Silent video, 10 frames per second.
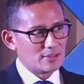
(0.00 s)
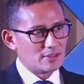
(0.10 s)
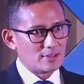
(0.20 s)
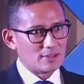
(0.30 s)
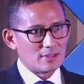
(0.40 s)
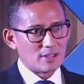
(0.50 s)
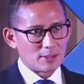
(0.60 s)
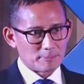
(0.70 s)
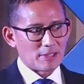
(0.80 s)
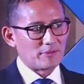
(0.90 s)
uh, on a
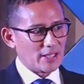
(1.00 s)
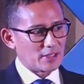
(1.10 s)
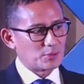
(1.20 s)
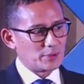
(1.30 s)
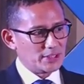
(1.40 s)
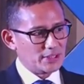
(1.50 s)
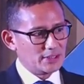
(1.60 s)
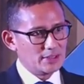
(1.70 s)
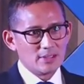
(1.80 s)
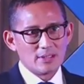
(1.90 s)
private equity
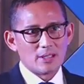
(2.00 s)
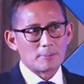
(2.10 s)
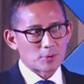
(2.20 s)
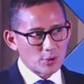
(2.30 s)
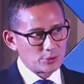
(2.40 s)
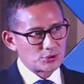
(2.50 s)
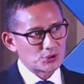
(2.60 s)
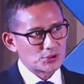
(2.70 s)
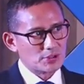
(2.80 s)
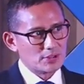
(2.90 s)

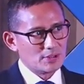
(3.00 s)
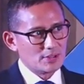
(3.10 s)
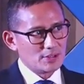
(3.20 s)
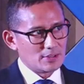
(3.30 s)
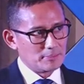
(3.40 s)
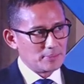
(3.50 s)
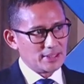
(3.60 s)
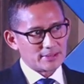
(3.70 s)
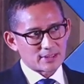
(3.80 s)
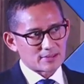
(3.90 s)
approach, be
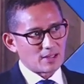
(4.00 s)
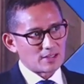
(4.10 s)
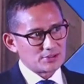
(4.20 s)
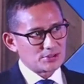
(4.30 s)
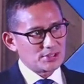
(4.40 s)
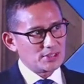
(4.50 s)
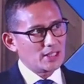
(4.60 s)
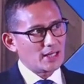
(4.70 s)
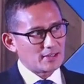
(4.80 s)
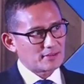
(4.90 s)
it technology,
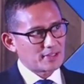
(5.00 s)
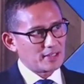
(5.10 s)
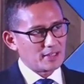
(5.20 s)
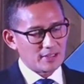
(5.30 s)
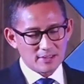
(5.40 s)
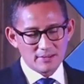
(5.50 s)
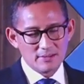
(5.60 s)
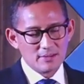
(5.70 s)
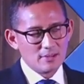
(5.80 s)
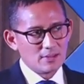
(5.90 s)
healthcare,
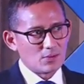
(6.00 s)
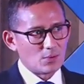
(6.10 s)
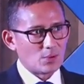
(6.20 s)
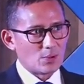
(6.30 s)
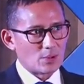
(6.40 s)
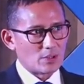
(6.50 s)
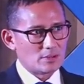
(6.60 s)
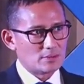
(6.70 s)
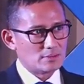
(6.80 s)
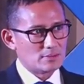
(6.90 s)
or
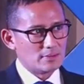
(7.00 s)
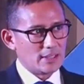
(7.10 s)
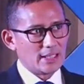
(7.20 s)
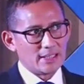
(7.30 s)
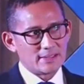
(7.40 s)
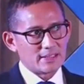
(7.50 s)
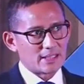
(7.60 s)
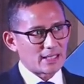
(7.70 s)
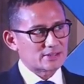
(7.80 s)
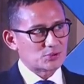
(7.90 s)
anything that
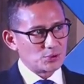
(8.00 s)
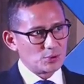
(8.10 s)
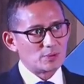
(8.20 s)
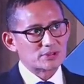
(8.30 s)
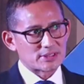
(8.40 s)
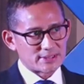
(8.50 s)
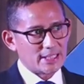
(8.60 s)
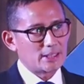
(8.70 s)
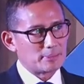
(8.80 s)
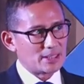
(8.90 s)
has to do with
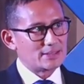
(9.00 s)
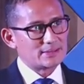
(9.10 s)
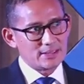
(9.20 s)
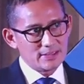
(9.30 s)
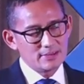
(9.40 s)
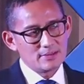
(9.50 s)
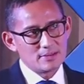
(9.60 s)
sustainability,